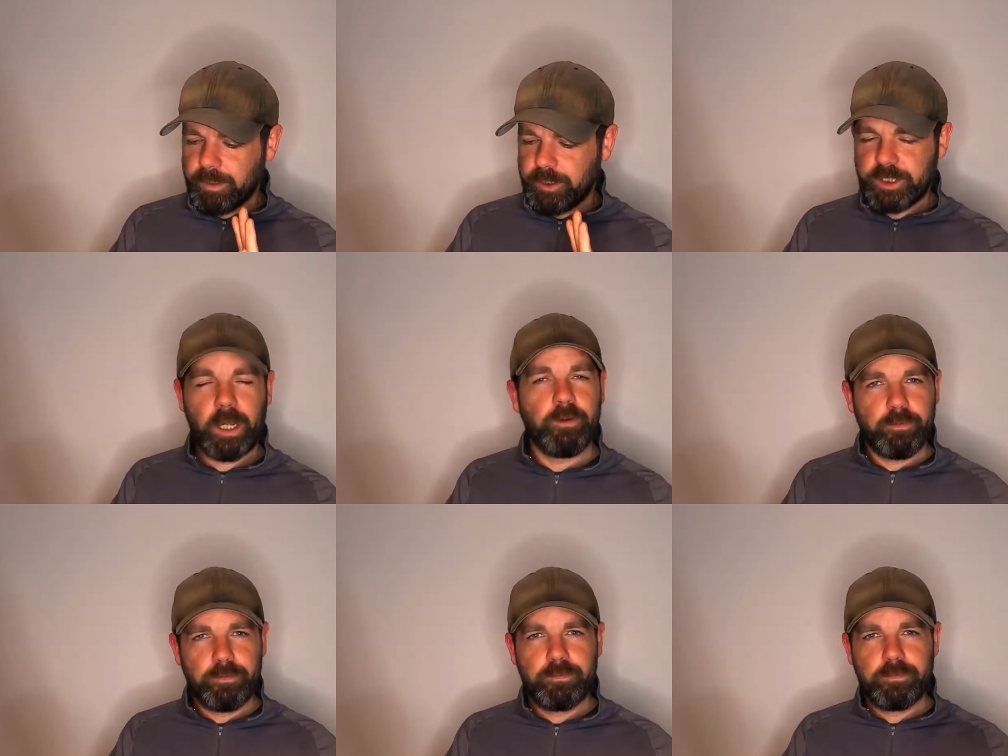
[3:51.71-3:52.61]
So,
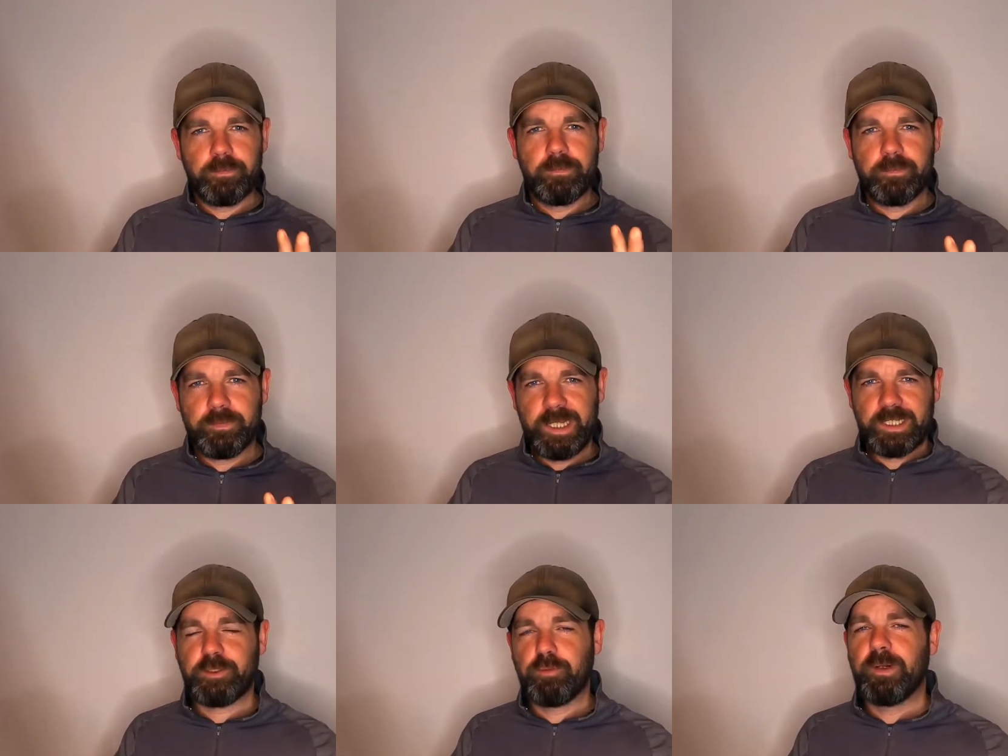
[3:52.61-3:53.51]

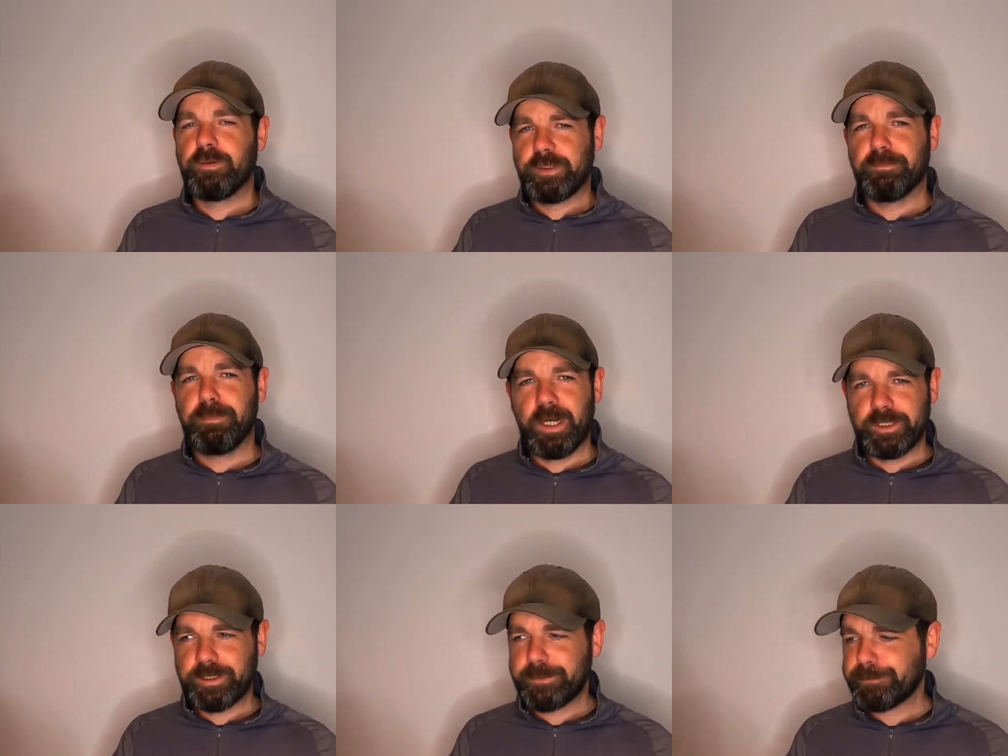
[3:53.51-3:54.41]
that's almost a
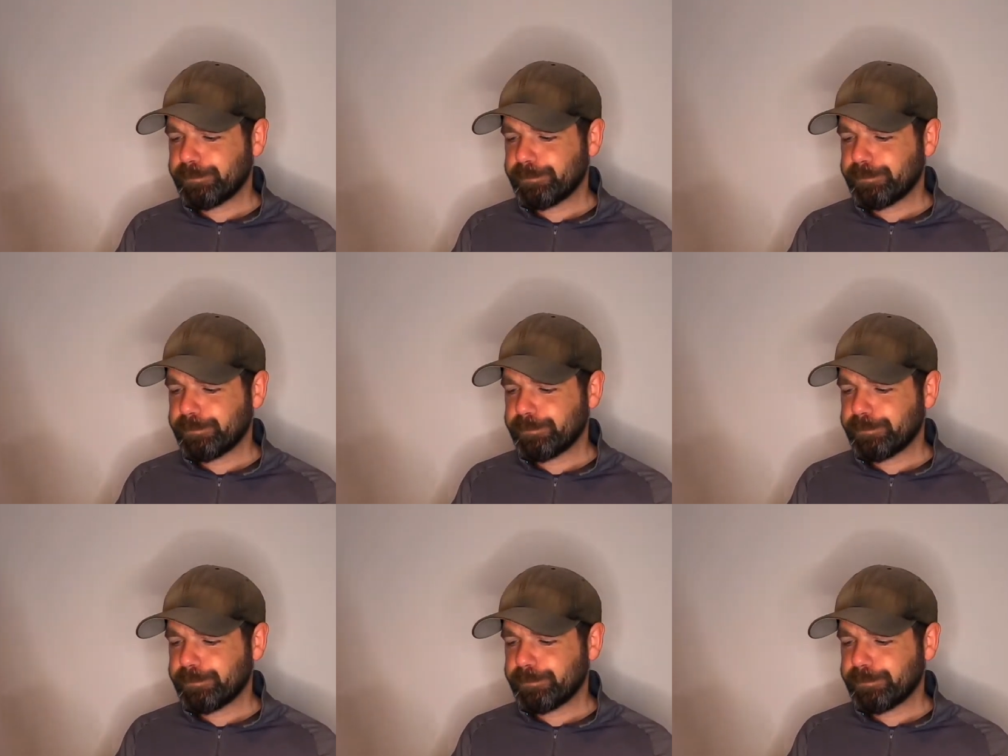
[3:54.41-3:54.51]
must.